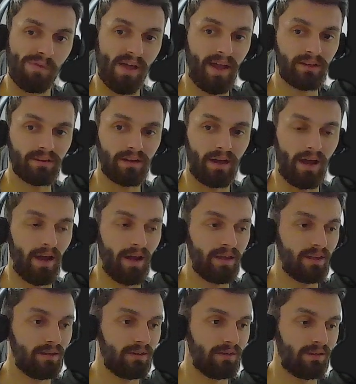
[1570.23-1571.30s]
And
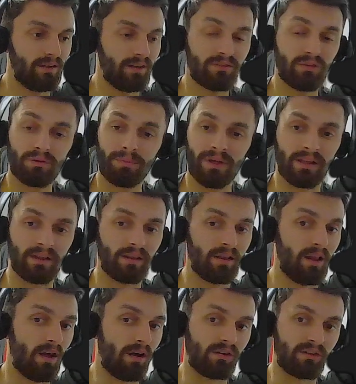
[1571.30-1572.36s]
it took me a
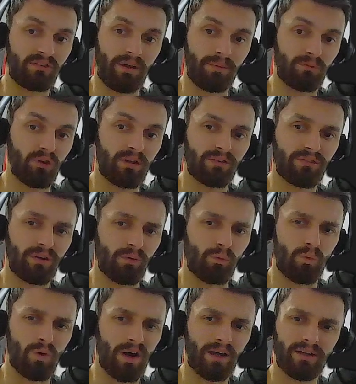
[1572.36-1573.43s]
long time to understand
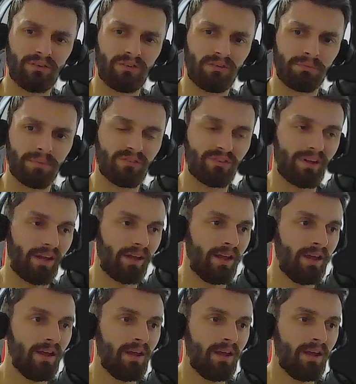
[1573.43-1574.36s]
why this is missing.